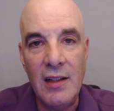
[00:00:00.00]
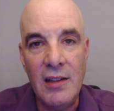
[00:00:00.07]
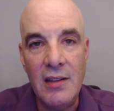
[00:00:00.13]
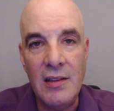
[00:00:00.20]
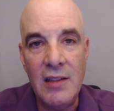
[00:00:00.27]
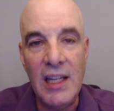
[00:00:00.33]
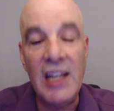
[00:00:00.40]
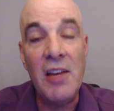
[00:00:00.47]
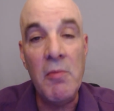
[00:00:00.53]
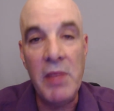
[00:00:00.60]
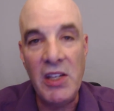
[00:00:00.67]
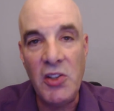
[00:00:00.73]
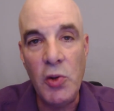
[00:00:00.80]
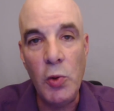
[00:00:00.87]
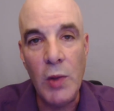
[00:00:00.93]
it can be
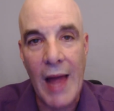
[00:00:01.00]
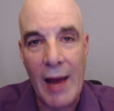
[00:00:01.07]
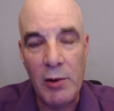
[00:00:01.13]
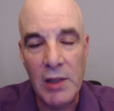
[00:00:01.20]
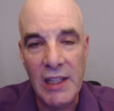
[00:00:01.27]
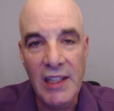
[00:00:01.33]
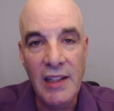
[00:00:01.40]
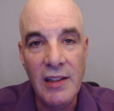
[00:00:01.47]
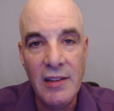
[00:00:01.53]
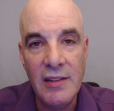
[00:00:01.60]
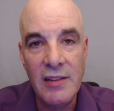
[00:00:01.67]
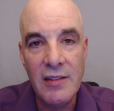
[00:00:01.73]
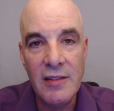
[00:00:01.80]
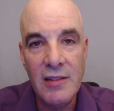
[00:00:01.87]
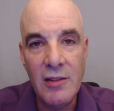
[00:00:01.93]
too loudly,
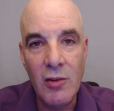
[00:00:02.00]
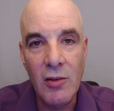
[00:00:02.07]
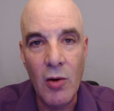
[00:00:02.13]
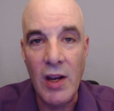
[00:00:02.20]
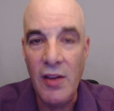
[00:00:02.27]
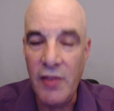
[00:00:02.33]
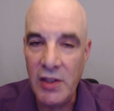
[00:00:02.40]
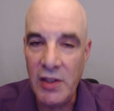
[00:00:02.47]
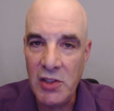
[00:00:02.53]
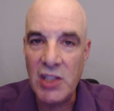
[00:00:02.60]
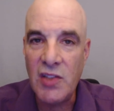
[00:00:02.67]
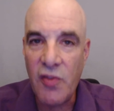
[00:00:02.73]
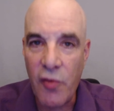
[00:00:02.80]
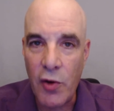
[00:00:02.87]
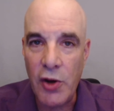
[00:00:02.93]
or even just
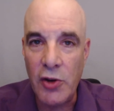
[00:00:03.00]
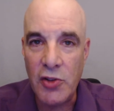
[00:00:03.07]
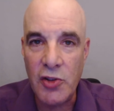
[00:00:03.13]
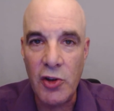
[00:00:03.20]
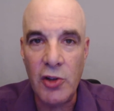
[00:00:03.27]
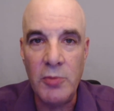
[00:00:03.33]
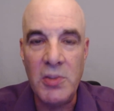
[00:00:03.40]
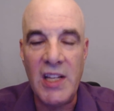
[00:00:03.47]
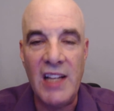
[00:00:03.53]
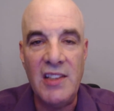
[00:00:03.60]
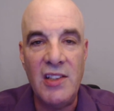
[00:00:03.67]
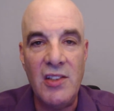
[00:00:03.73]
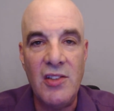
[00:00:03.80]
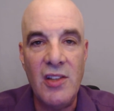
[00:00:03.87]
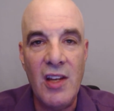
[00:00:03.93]
for your
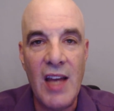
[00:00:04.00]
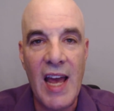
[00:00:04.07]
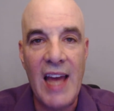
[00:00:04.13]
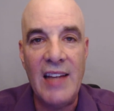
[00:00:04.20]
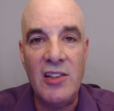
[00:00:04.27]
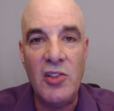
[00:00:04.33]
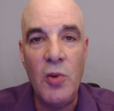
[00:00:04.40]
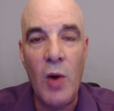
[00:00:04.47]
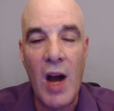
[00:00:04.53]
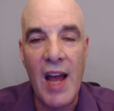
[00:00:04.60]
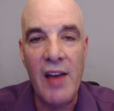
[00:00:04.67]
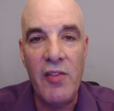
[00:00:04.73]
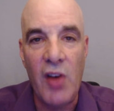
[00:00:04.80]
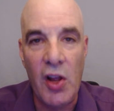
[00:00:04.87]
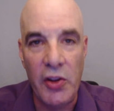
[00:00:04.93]
circumstances at too high a
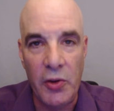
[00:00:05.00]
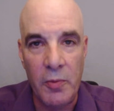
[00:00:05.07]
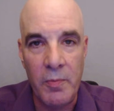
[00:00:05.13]
volume.